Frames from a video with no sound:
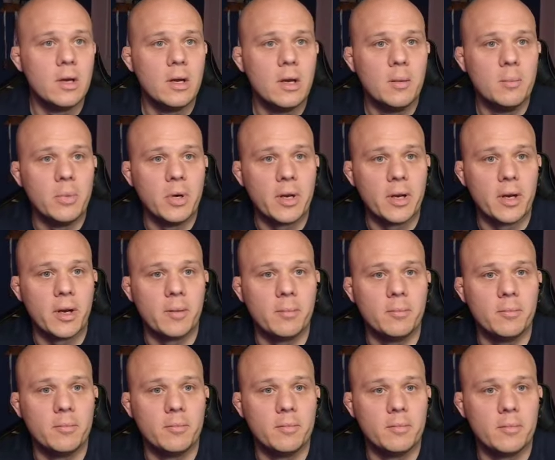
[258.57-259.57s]
But
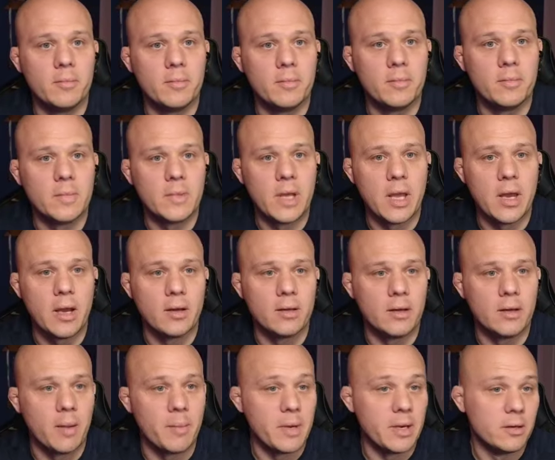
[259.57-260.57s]
yeah,
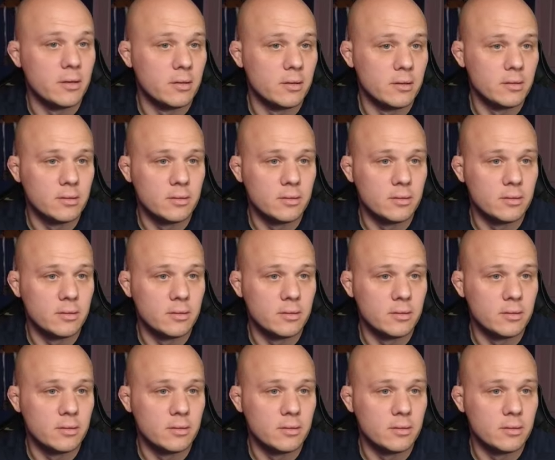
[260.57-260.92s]
I mean,